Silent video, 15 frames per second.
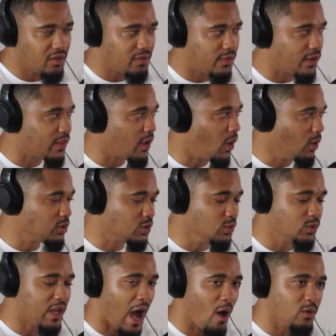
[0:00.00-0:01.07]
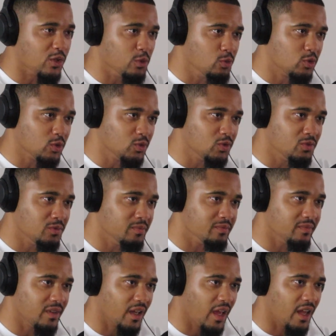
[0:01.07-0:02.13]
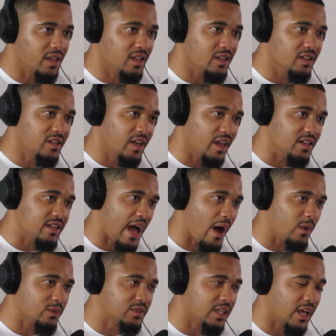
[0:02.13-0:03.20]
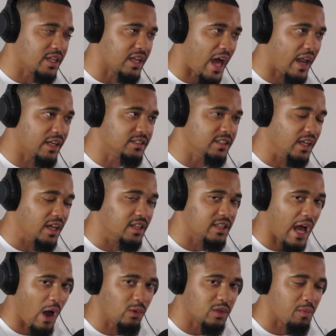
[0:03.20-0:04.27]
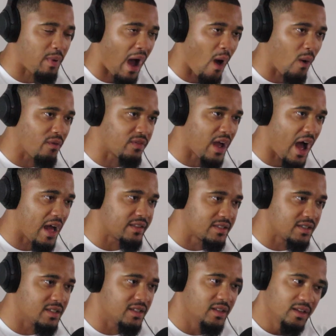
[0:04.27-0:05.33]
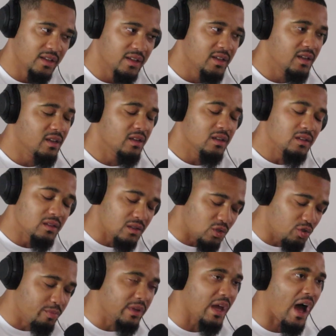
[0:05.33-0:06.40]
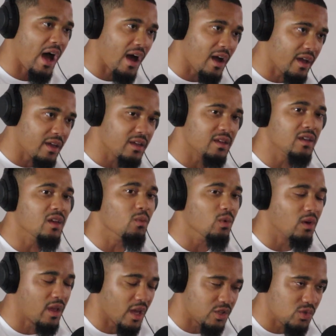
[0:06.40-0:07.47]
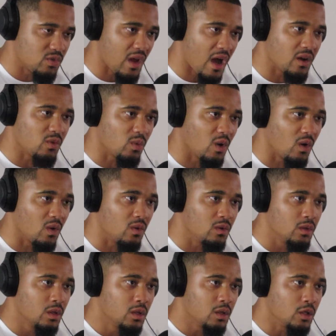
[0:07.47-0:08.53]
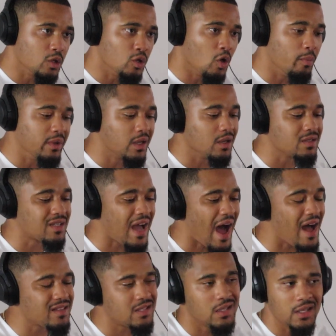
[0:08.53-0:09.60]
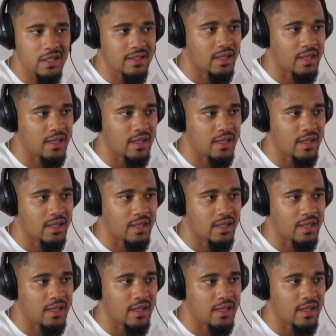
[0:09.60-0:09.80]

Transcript: for those who doubt YouTube and and doubt technology and doubt the power of content, you're behind, and we'll catch you down the road. You know, because content is